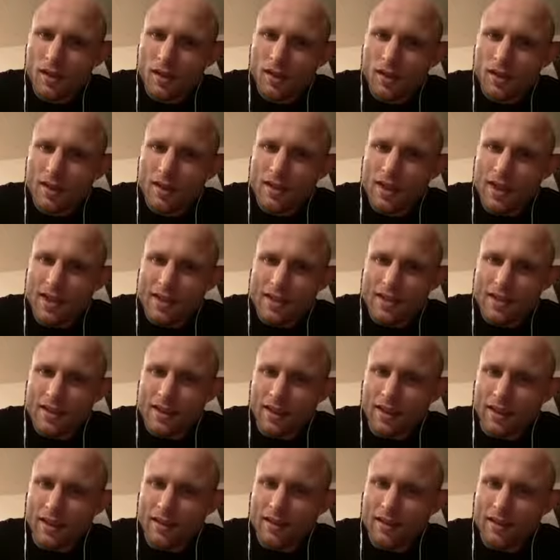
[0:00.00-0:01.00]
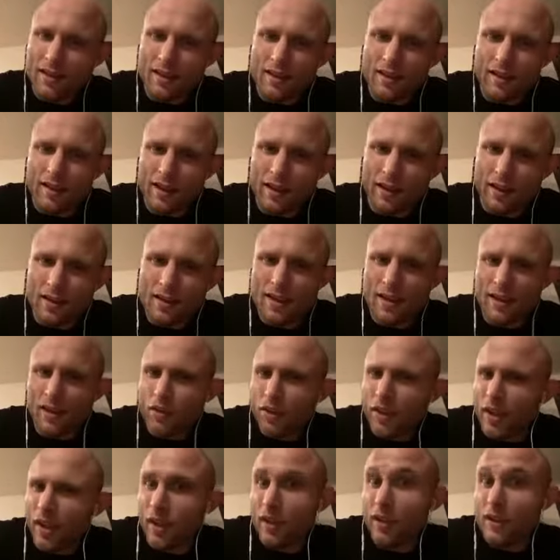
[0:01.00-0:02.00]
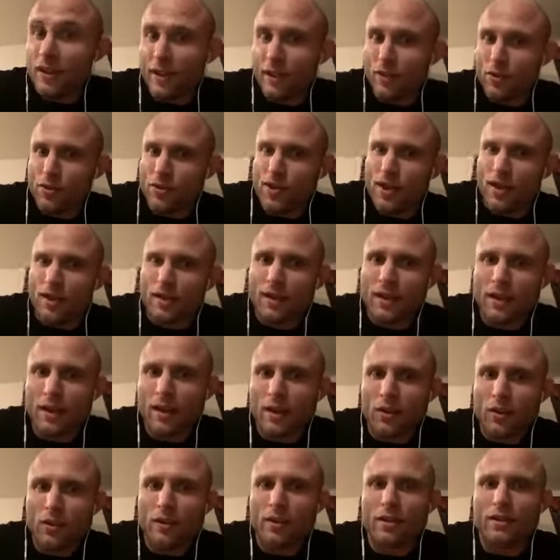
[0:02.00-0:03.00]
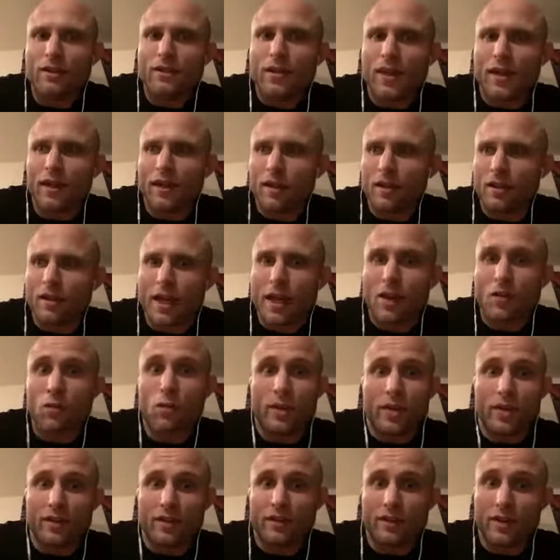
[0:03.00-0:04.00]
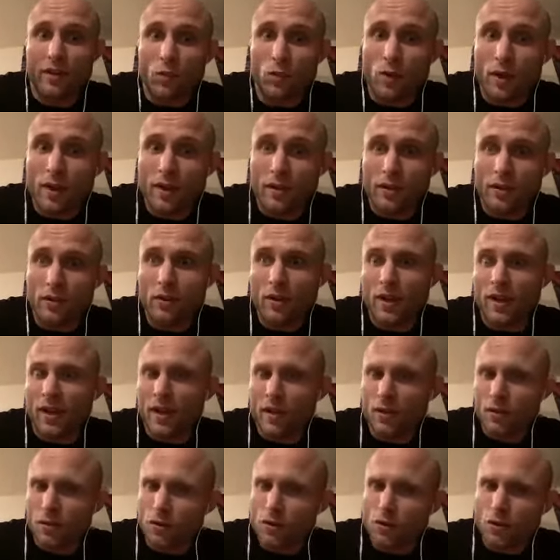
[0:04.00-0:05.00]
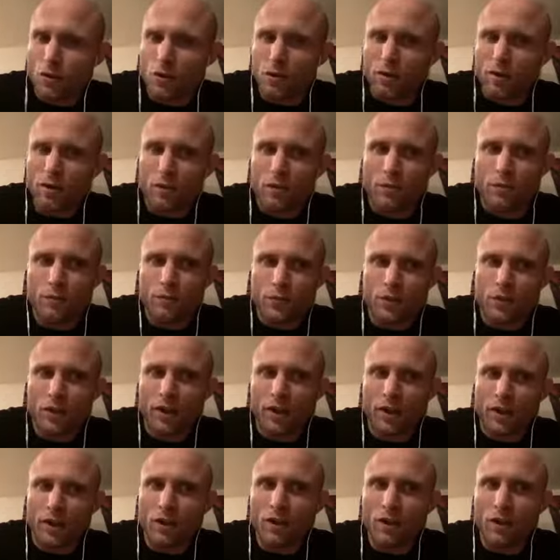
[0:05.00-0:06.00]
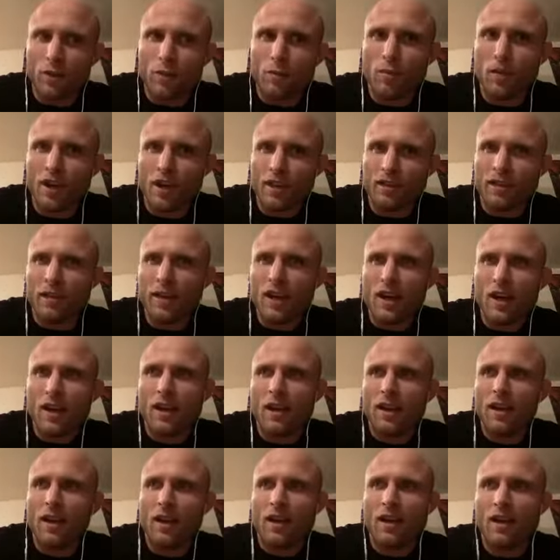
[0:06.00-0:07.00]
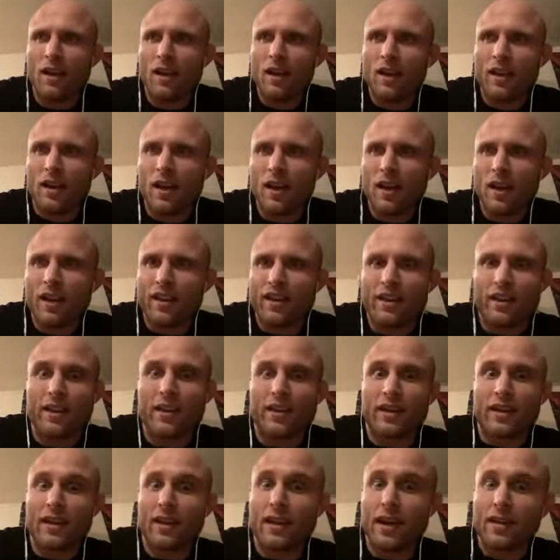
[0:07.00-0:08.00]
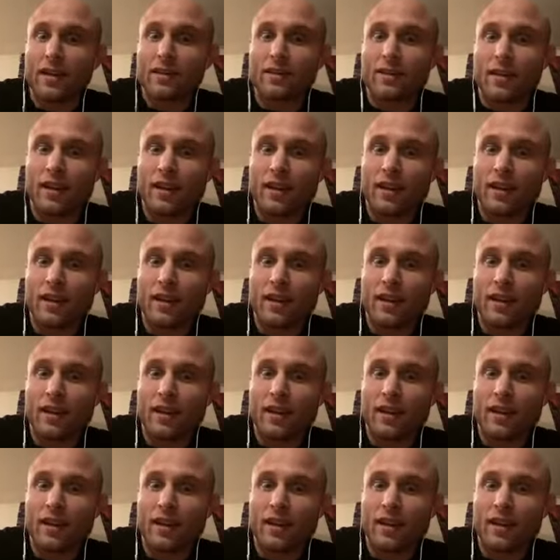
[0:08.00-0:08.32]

That's like the thing. It's like, okay, like you said, like I could have taken down whenever I wanted to, and I controlled it pretty good, but I think I got